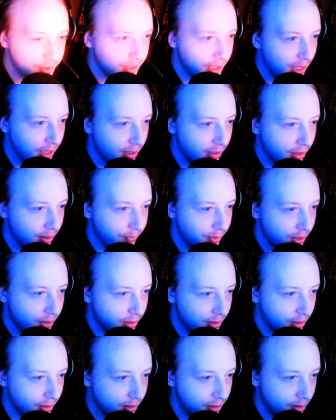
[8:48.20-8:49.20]
today? I'm
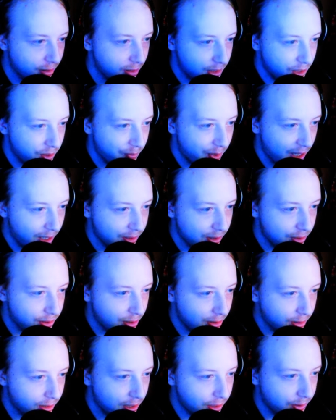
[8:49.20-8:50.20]
here to send you back in the
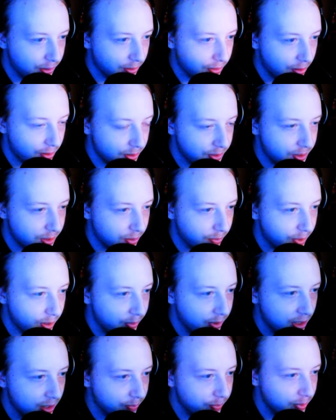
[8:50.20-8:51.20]
dark ether also.
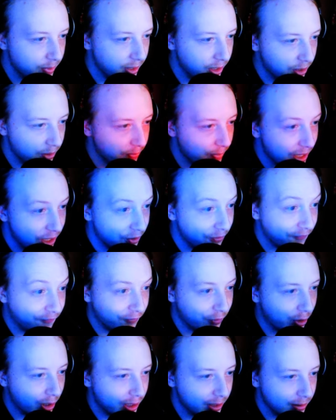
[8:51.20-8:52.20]
Maybe you can meet your
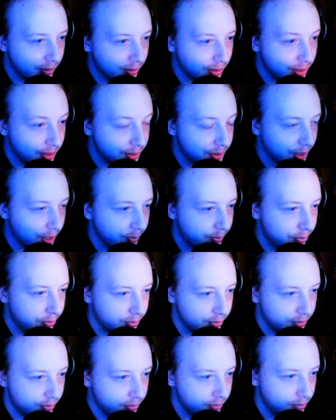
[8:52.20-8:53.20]
friend, the
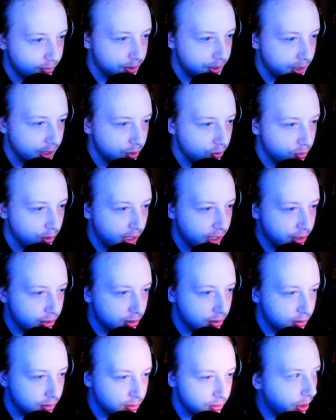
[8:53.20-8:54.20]
disciple. See you
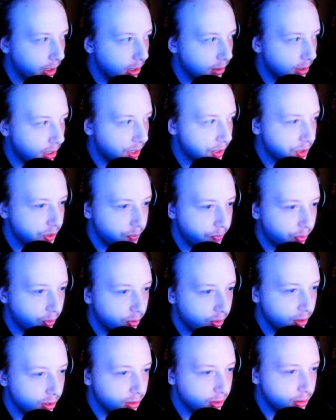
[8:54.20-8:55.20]
later. All right, last
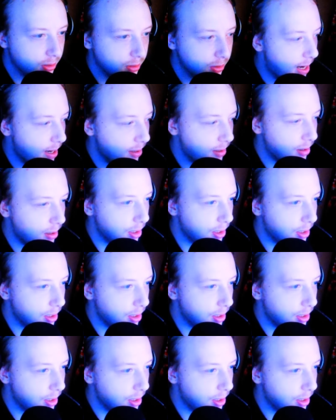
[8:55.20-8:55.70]
spore. And that